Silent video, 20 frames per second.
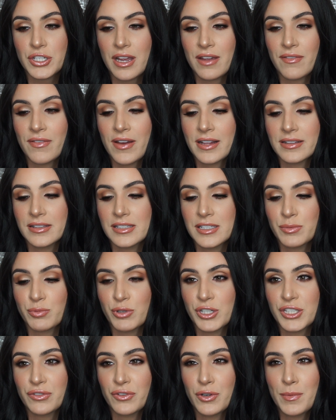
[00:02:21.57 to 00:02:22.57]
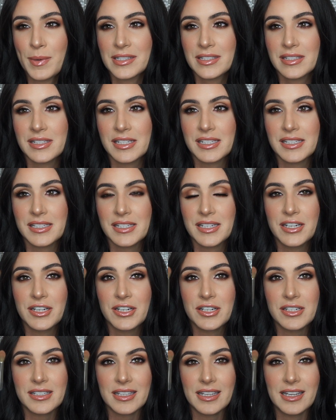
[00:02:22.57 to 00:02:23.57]
I've had this brush for about 6
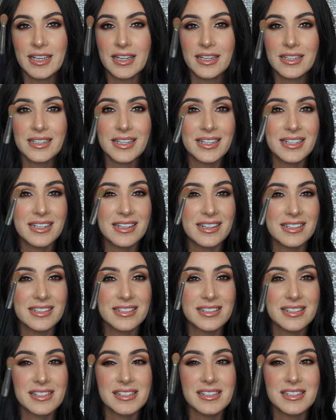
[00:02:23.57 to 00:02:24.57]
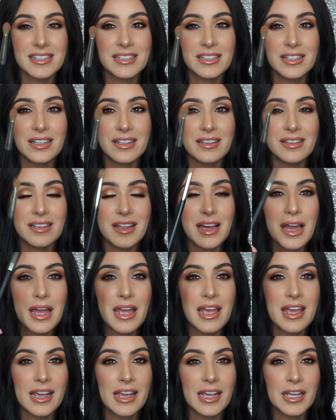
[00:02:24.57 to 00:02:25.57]
years and it is still
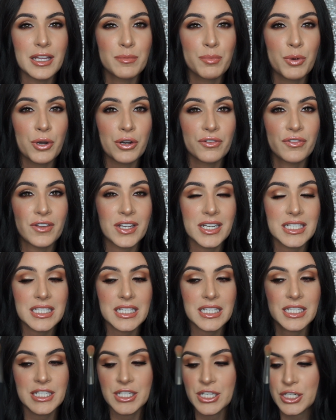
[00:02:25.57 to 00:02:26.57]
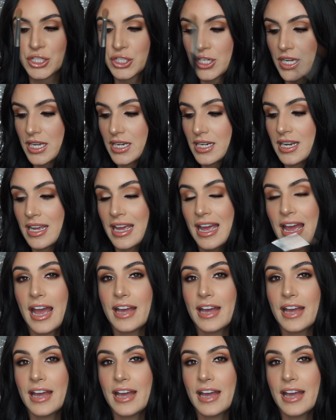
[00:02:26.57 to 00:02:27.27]
in perfect condition.